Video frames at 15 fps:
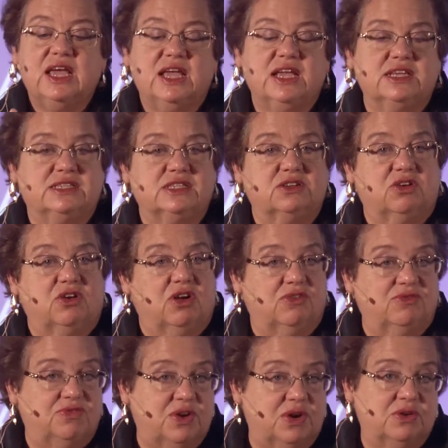Is it all
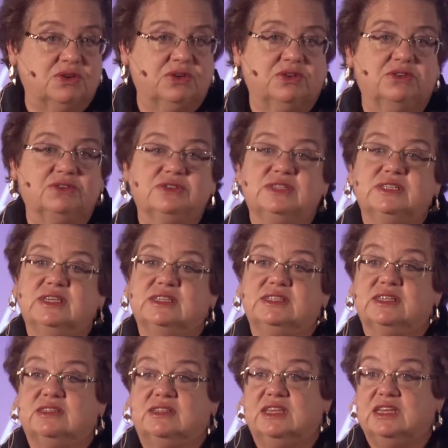voters? Is
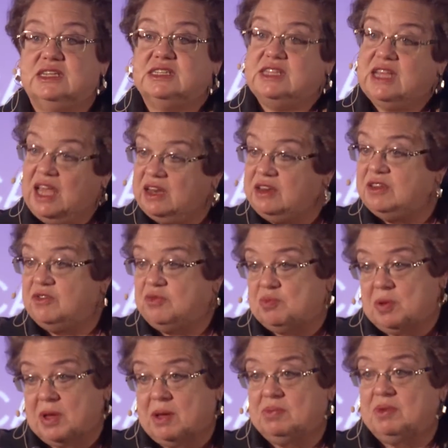it the attentive
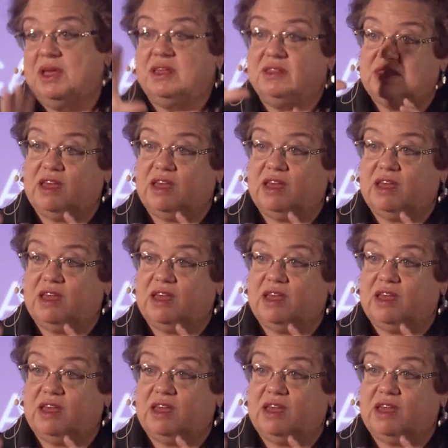public,